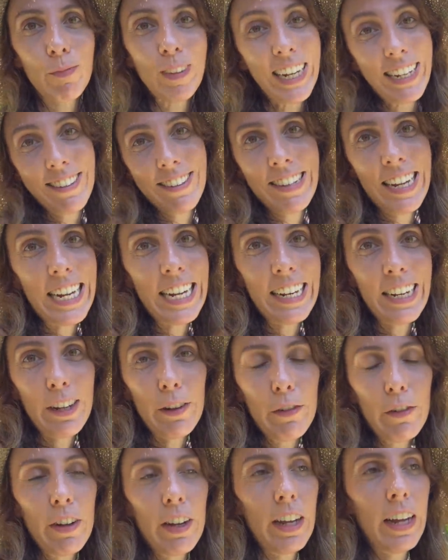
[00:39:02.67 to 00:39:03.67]
It's
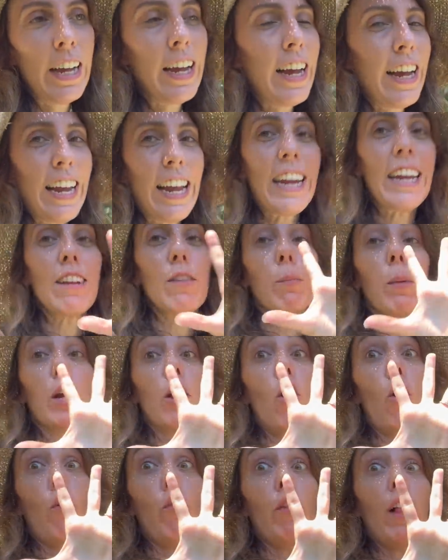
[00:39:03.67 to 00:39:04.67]
native, it gets
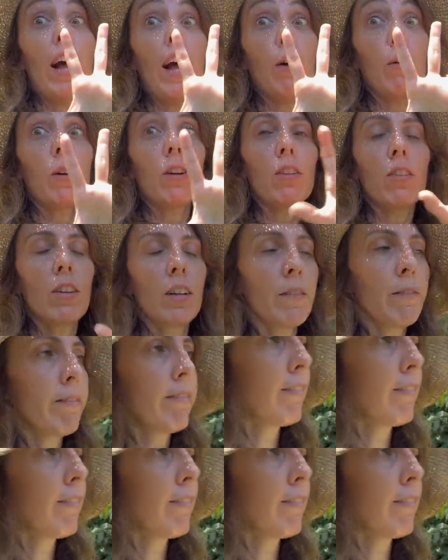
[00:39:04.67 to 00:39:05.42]
big old flowers.